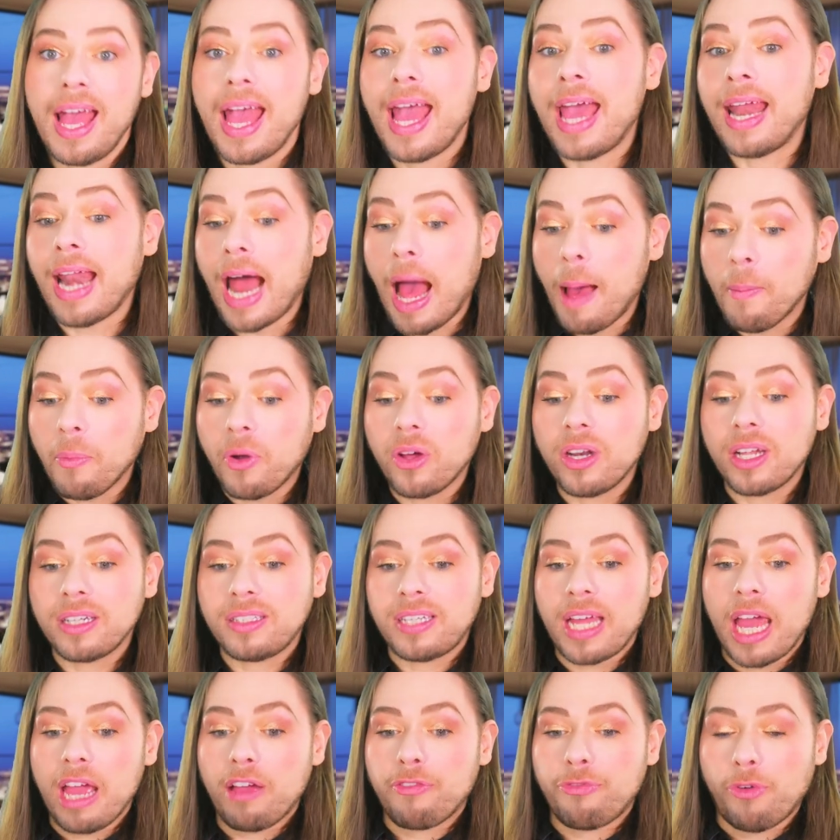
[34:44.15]
And I'm going to
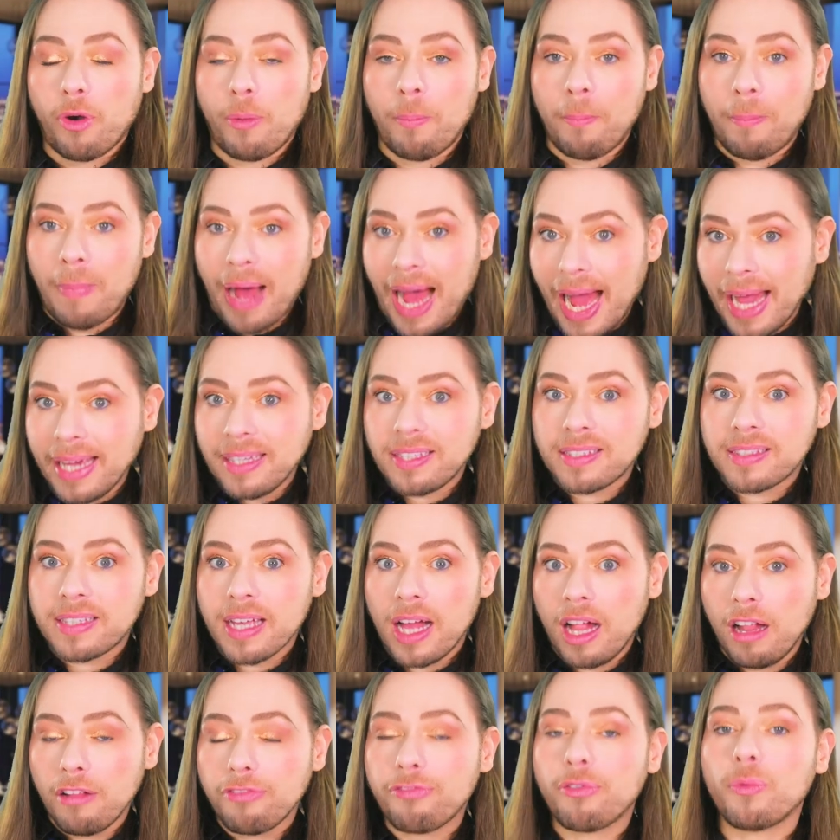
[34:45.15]
take for
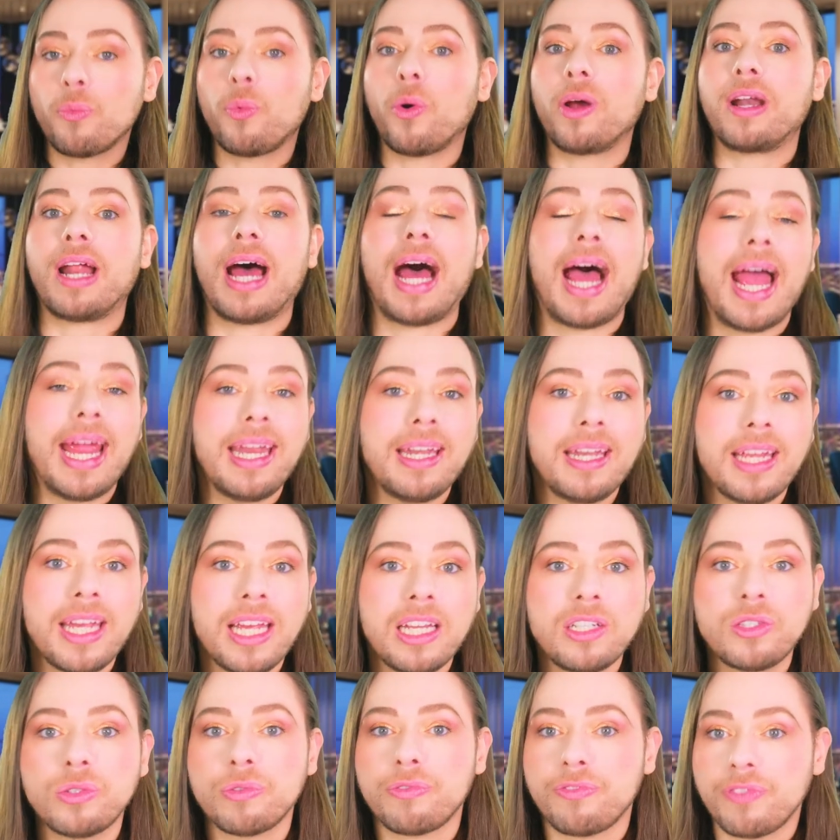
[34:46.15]
myself what I
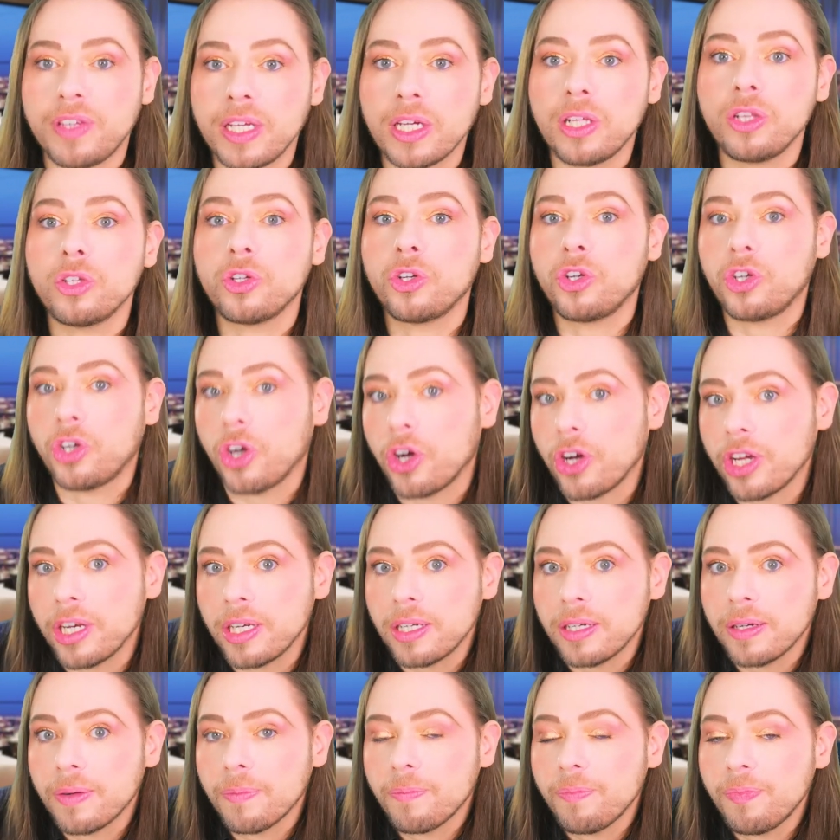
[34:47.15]
need to feel
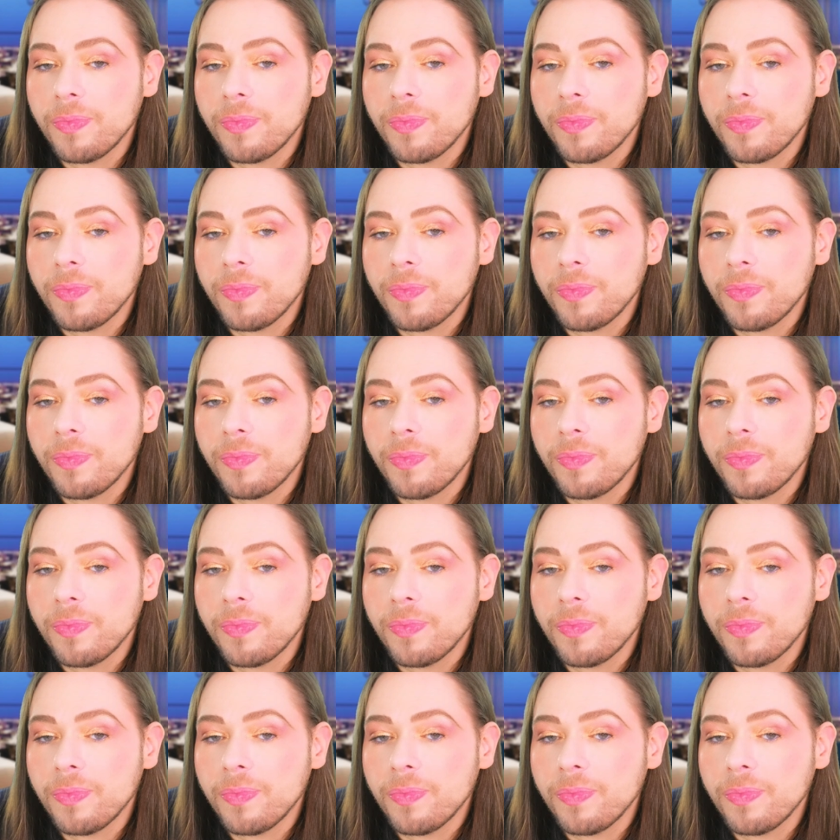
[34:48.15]
good.